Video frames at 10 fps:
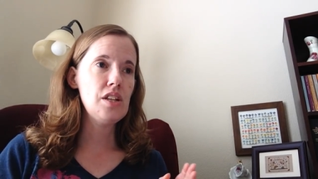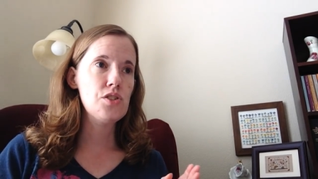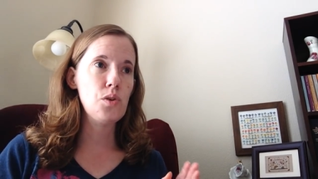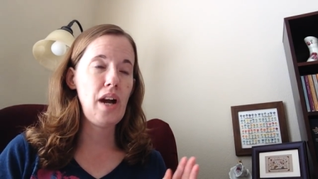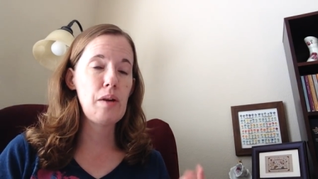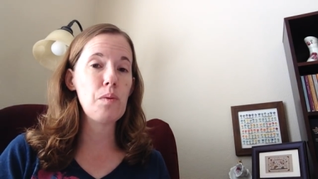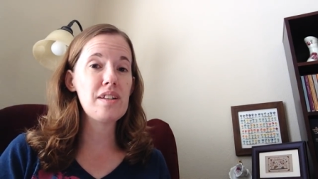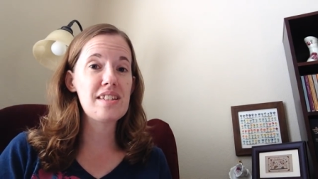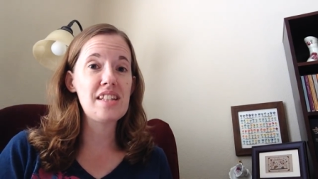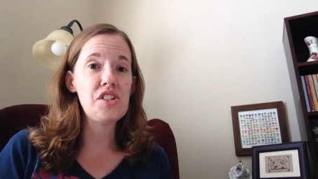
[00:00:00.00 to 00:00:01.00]
So I
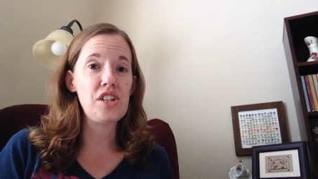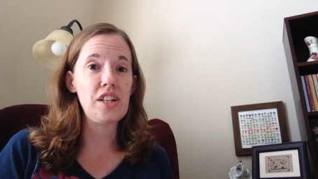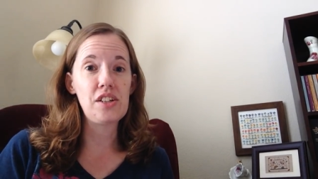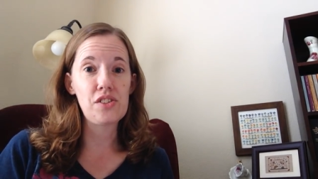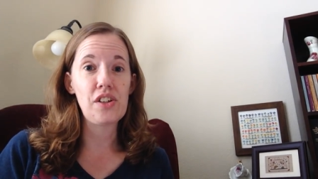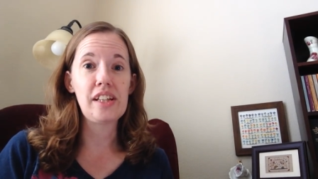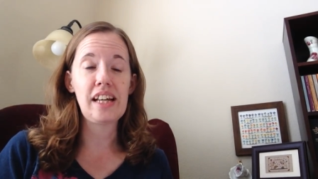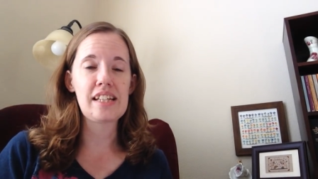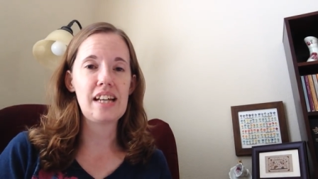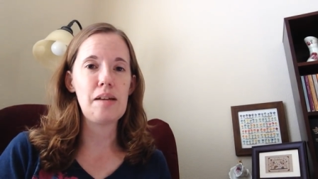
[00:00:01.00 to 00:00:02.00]
was stitching during
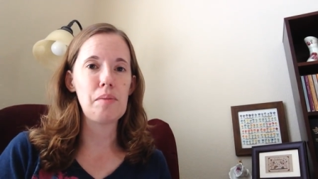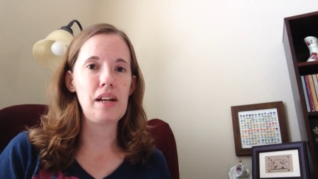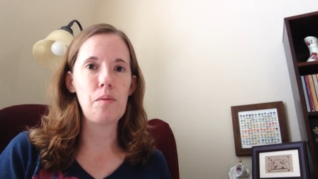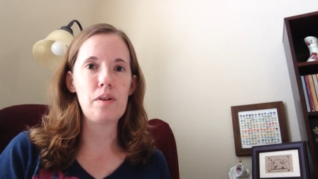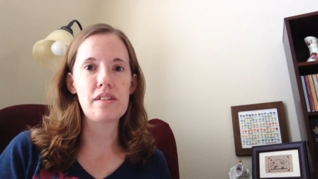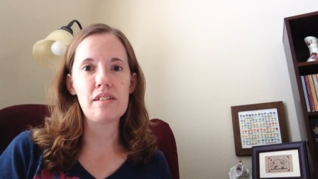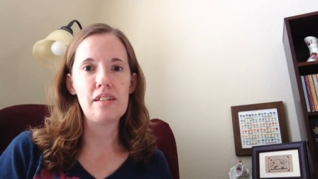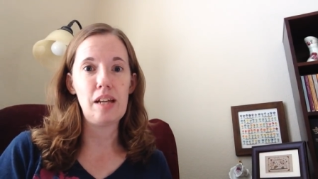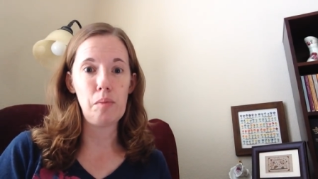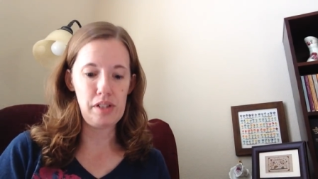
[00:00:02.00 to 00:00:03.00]
that time, but I wasn't
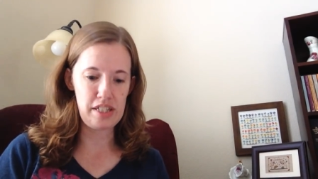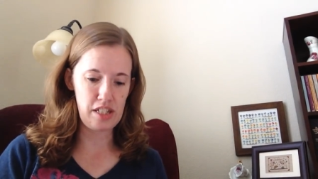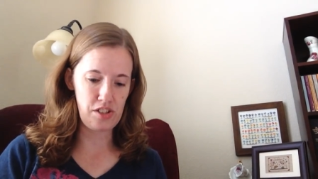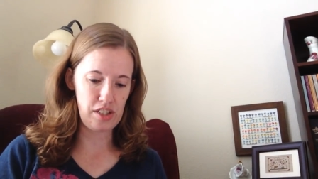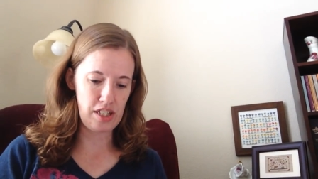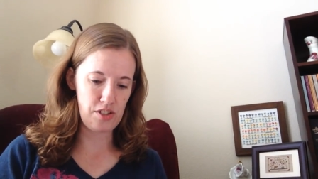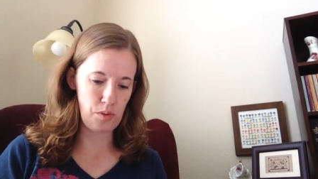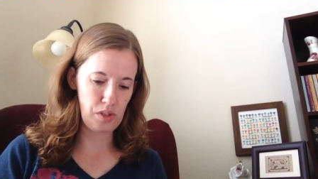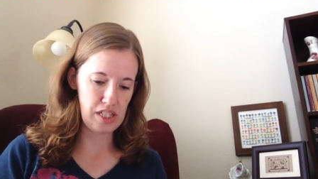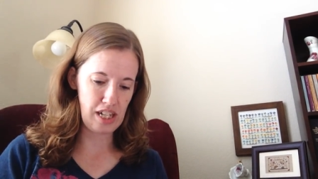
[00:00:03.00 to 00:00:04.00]
able to stitch on this.
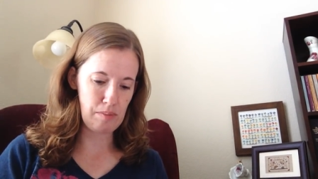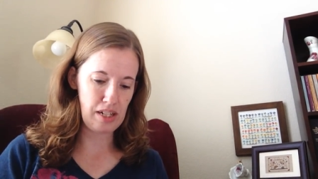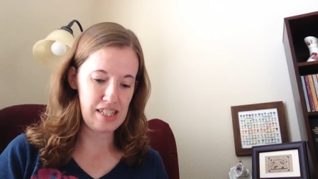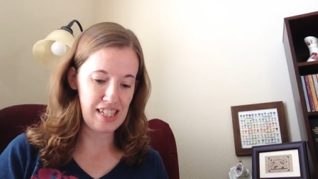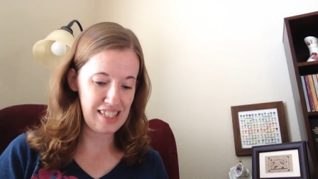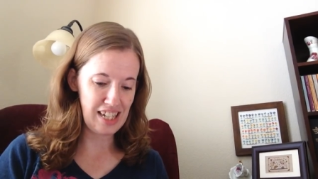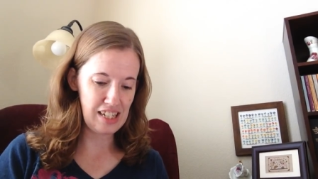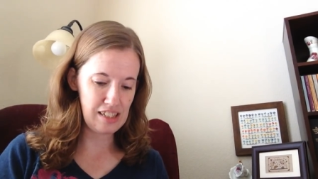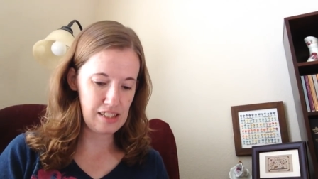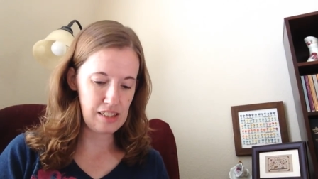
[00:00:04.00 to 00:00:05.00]
So the time I did
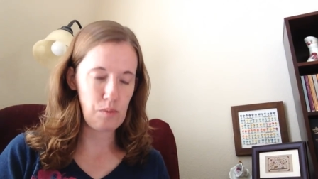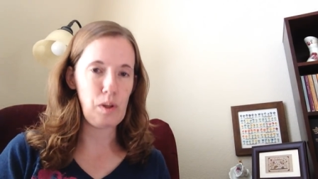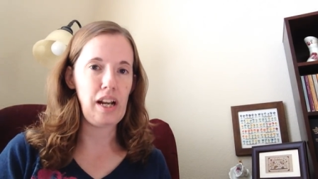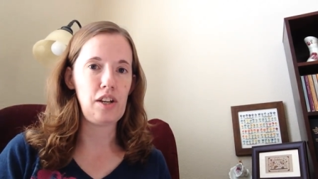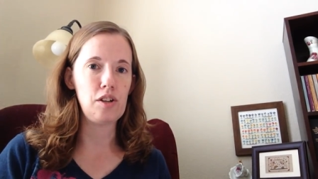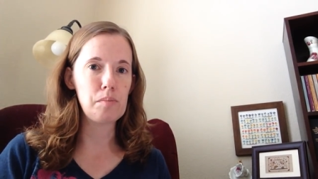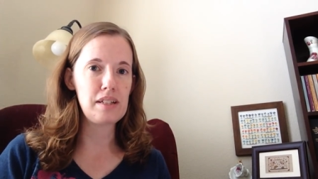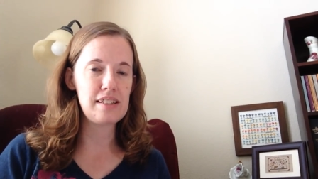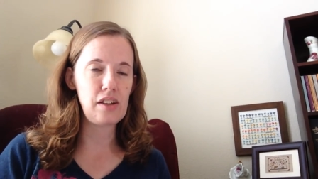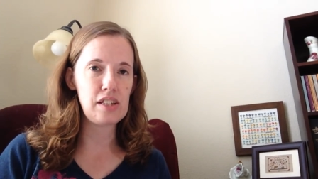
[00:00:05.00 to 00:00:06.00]
get when I could be
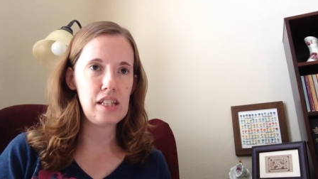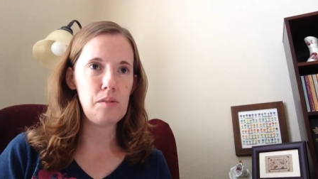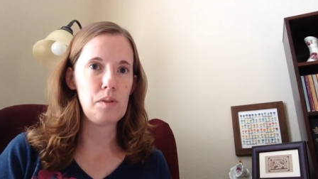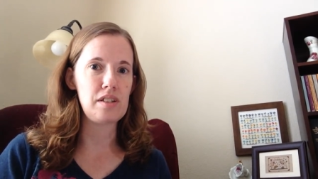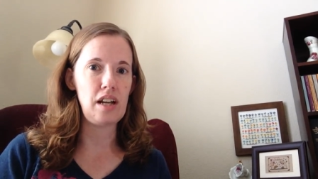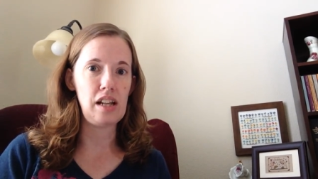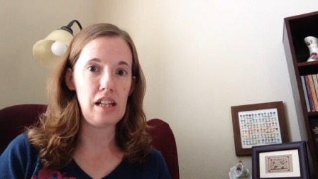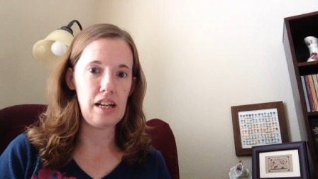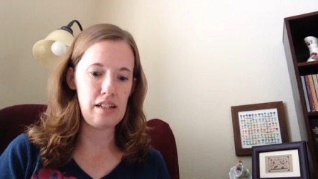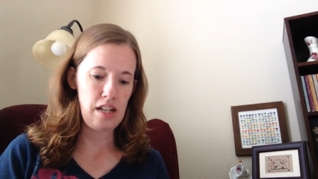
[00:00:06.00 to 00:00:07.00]
stealthy was not a
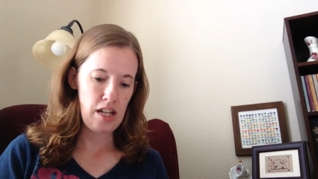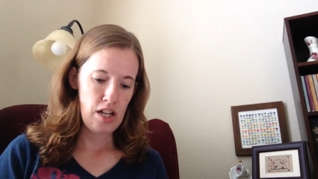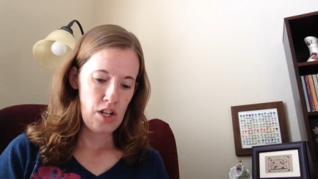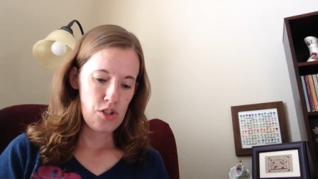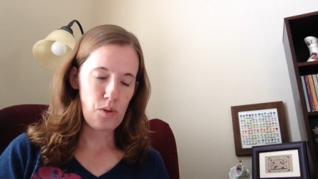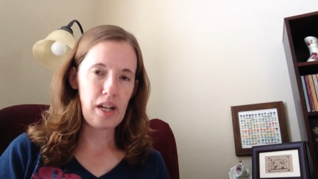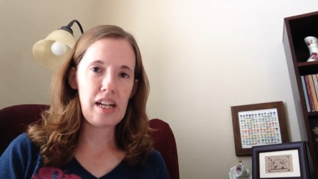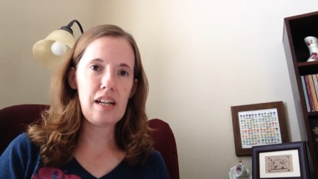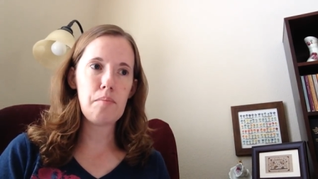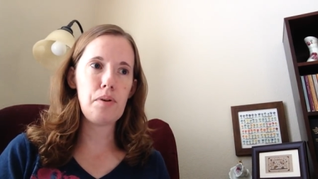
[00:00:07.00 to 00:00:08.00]
lot. So I
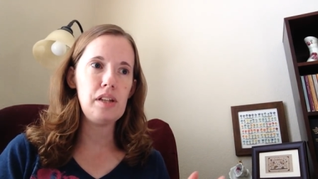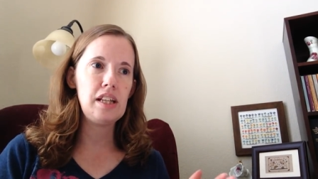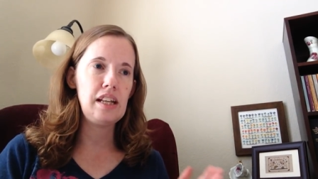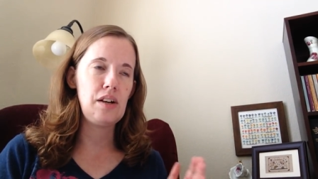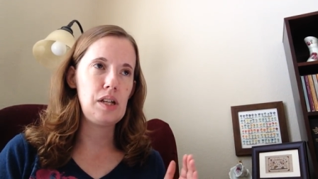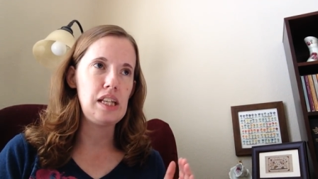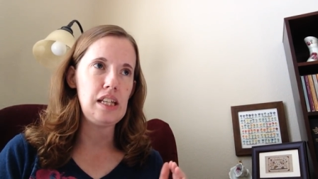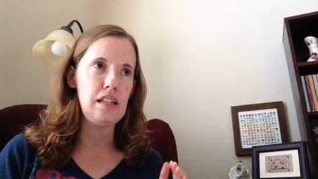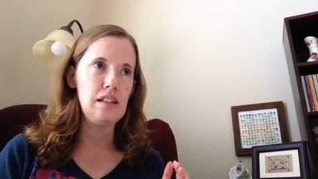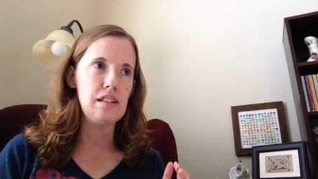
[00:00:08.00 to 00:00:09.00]
ended up pulling it out
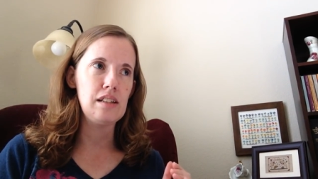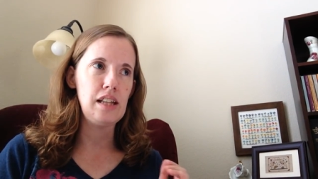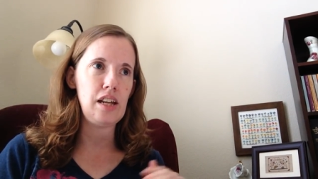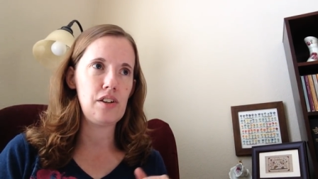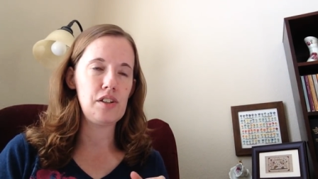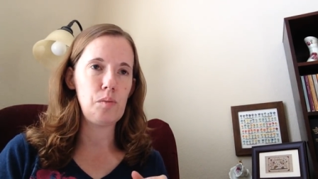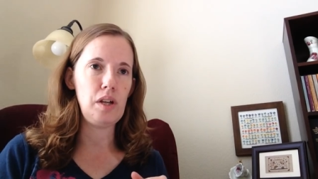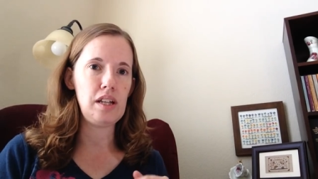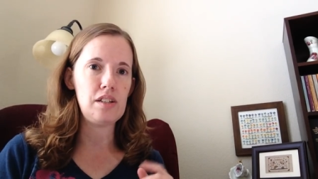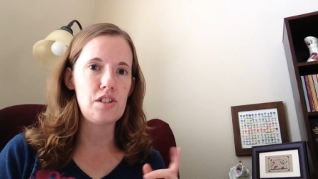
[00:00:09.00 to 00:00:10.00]
again later in the
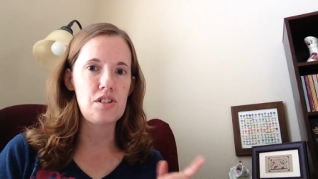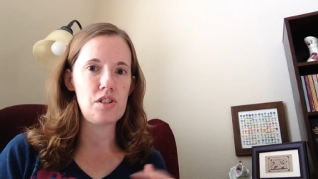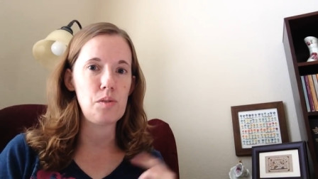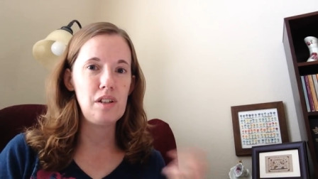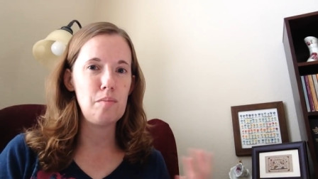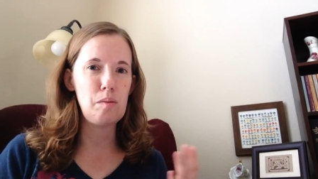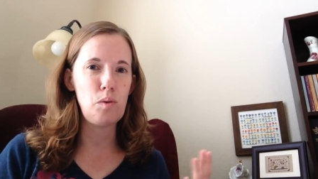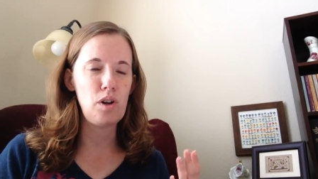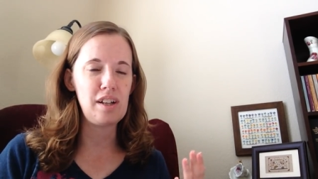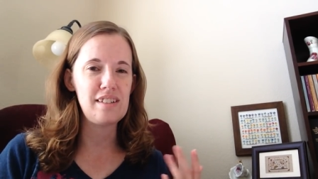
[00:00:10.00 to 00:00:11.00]
week just to do a little bit
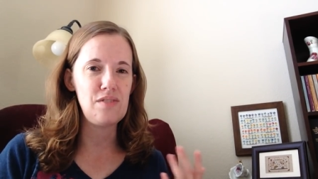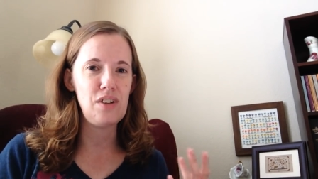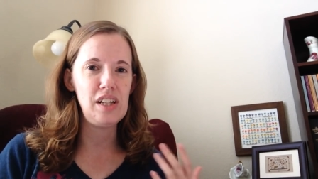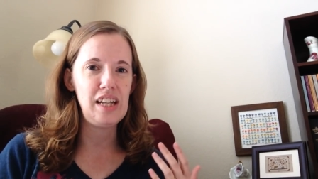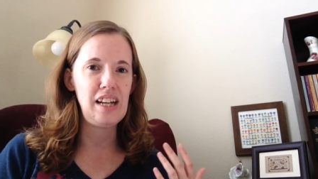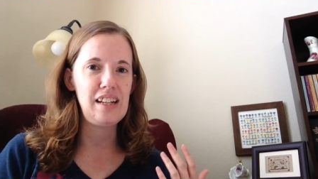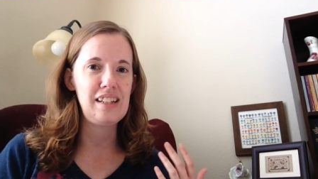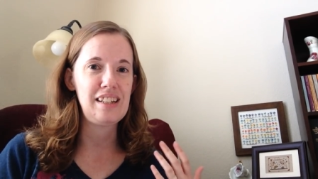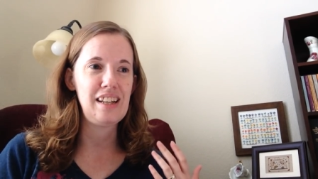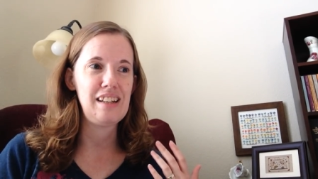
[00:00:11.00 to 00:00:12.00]
more because I felt like I
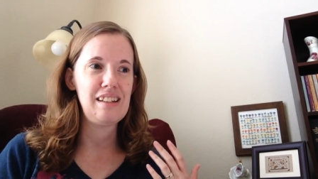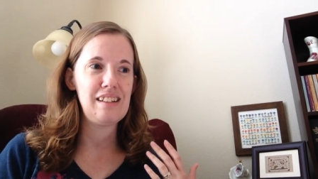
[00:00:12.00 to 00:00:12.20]
didn't get